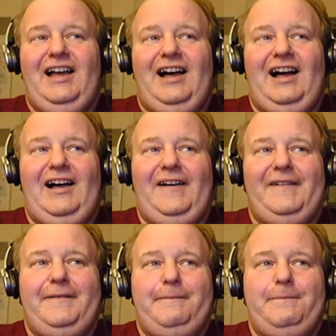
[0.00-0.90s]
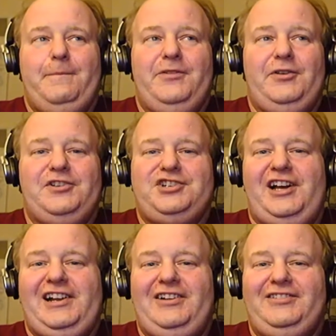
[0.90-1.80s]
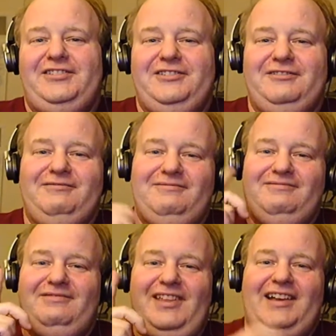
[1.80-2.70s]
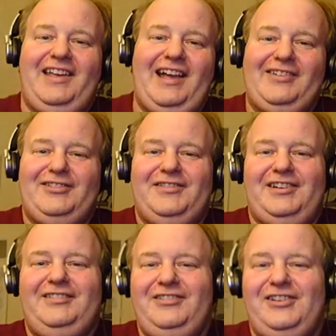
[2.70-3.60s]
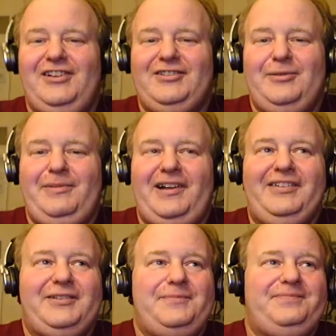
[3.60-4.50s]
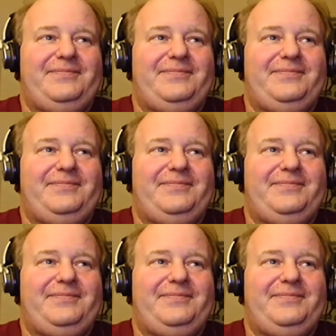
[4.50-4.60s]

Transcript: So a shout out to that cast over there. You guys are the best.